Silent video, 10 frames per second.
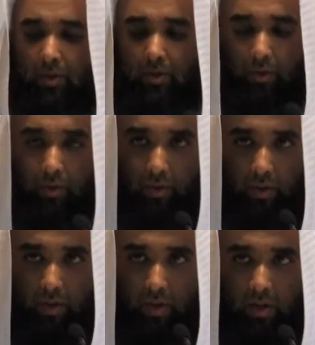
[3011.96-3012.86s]
to
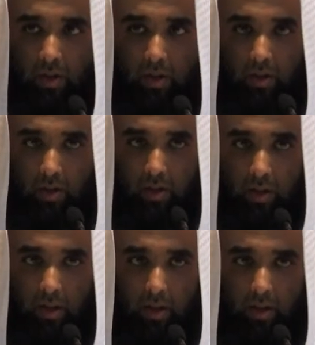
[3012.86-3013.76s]

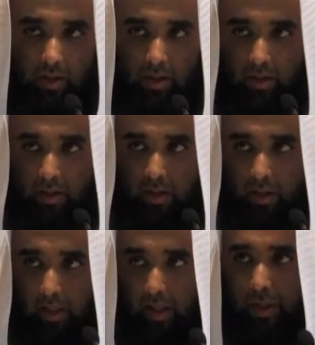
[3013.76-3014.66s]
the
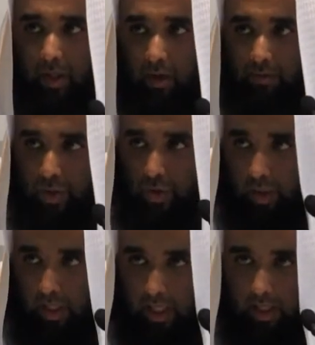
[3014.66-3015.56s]
connection of the
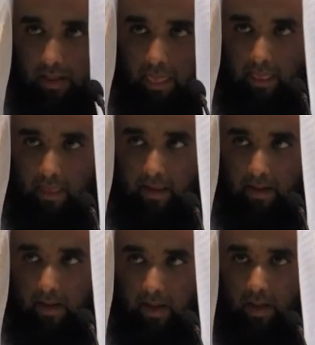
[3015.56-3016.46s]
Sunnah
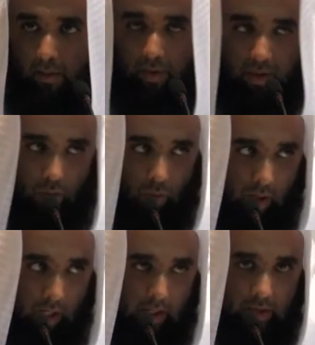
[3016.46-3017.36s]
with the
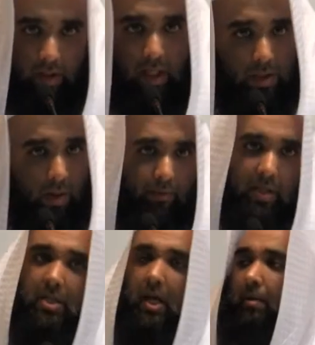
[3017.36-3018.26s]
Quran. So that's why we
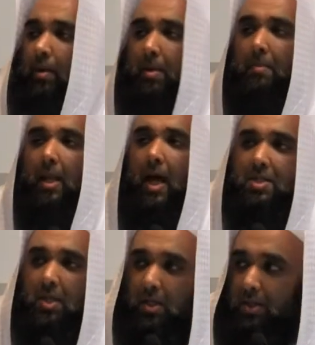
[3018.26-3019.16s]
say, when people
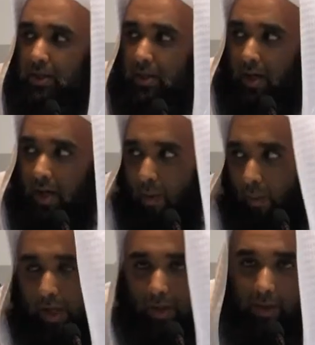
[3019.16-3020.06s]
ask us,
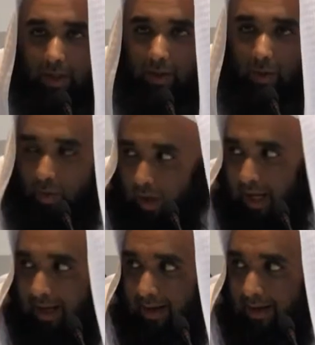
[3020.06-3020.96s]
why do we need the
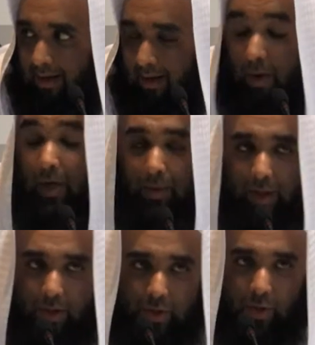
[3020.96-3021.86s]
Quran? Why do we
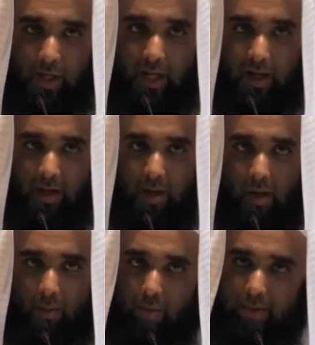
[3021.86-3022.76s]
need the Sunnah?
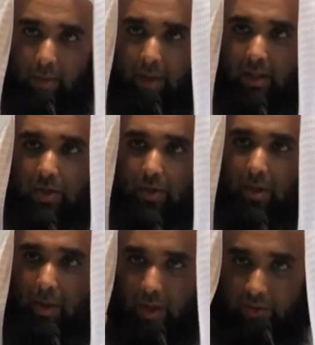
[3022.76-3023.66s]
We will say we need the Sunnah
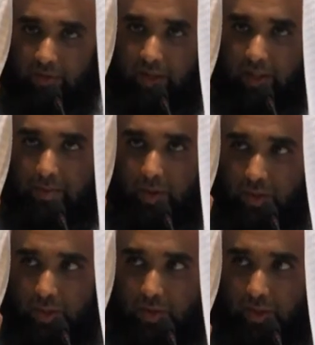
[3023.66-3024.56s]
because of three things.
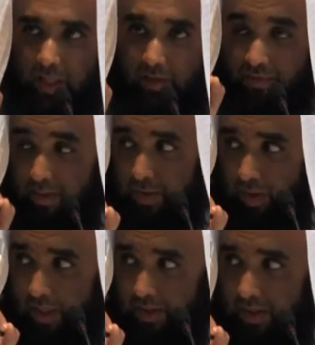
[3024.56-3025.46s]
Because the Sunnah confirms
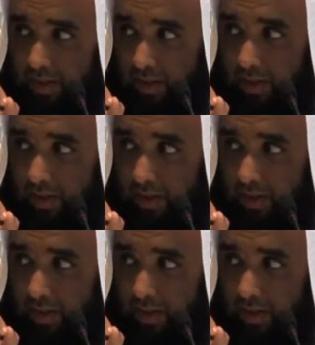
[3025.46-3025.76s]
to us,